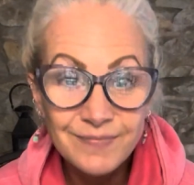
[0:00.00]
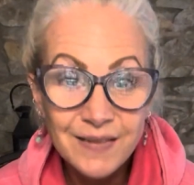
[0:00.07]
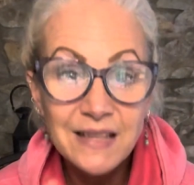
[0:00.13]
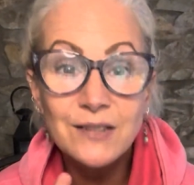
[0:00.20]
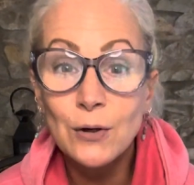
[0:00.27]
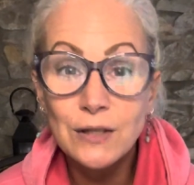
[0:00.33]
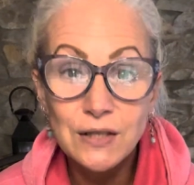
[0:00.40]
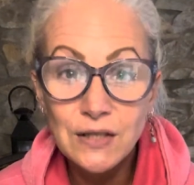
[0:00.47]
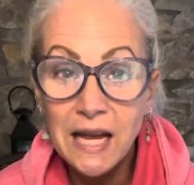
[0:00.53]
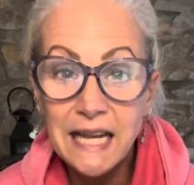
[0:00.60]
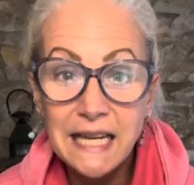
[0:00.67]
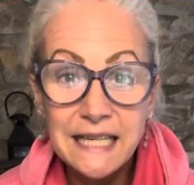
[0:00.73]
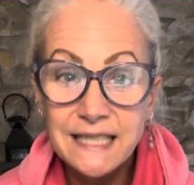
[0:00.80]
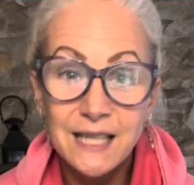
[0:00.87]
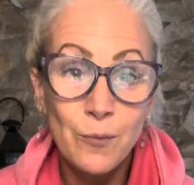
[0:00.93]
starts
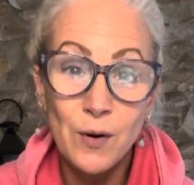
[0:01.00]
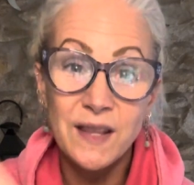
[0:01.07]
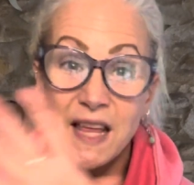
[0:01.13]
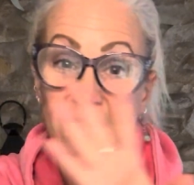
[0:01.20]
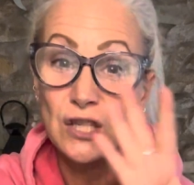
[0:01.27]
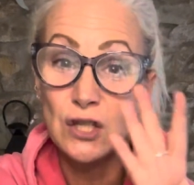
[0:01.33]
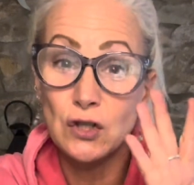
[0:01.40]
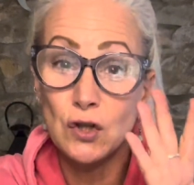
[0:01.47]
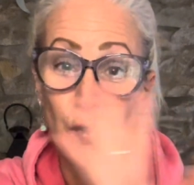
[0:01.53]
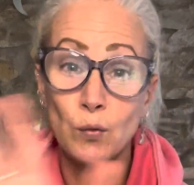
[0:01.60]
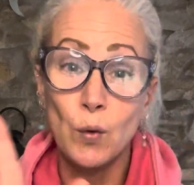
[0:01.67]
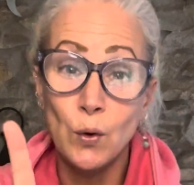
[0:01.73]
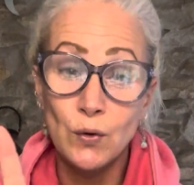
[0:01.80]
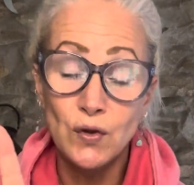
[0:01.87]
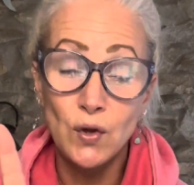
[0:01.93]
dating someone that just throws